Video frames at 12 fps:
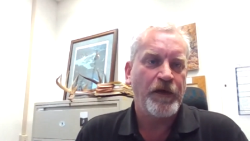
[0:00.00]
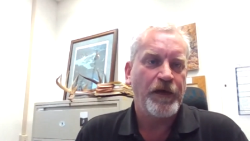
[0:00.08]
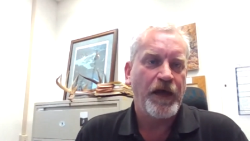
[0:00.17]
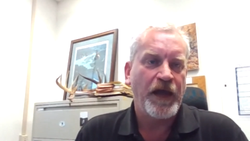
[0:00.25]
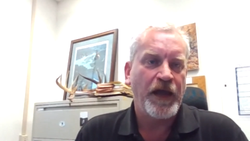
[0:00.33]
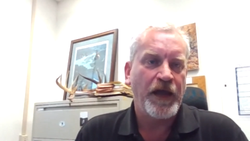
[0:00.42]

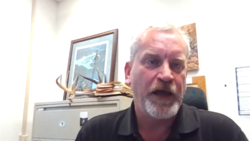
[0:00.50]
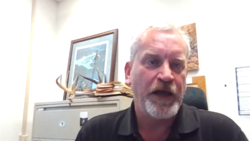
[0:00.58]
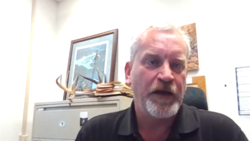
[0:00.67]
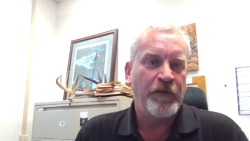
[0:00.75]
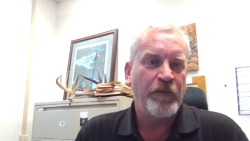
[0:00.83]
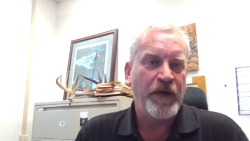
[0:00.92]

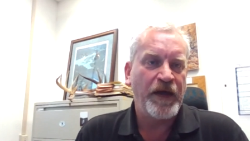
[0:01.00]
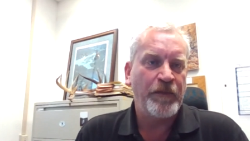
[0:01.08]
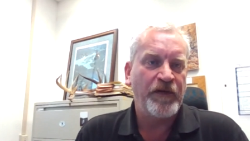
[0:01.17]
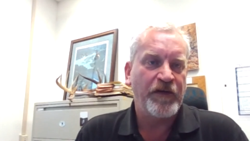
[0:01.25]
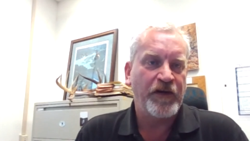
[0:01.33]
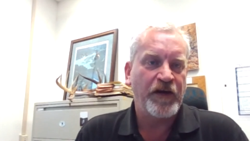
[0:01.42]
and
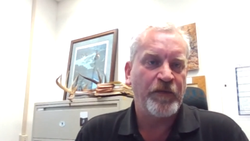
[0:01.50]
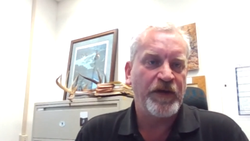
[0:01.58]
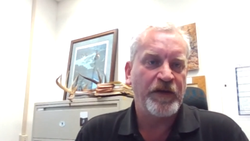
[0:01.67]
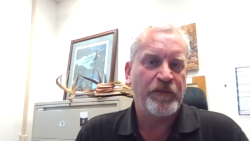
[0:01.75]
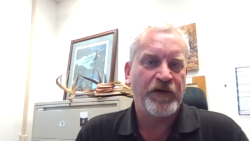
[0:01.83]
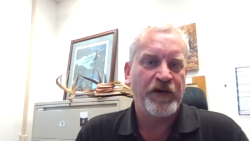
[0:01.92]
maybe they're going to
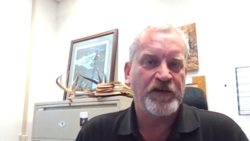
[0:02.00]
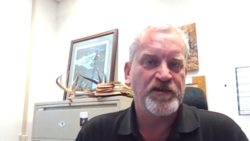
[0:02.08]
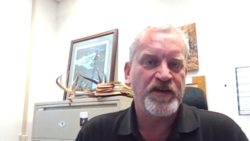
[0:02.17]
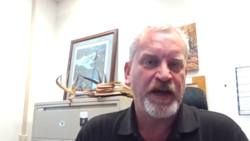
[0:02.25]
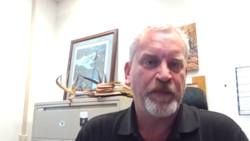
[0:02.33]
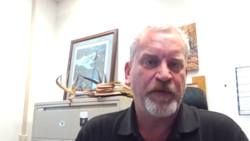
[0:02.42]
be in pretty good
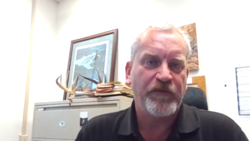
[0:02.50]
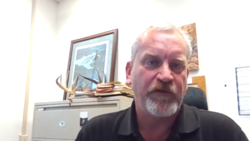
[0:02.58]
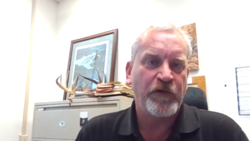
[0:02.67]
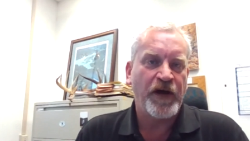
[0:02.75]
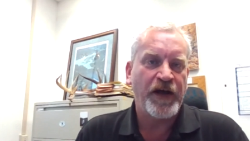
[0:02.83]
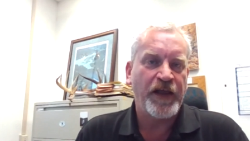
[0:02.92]
shape
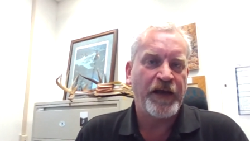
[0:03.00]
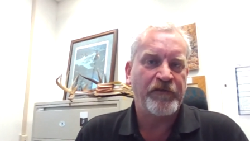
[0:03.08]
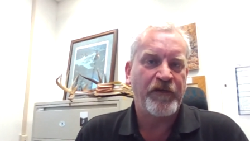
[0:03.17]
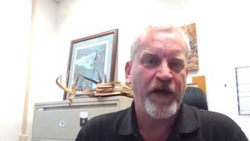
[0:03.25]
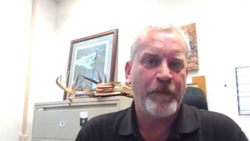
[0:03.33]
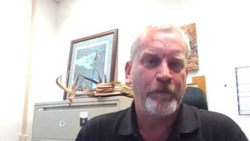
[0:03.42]
for a while after that.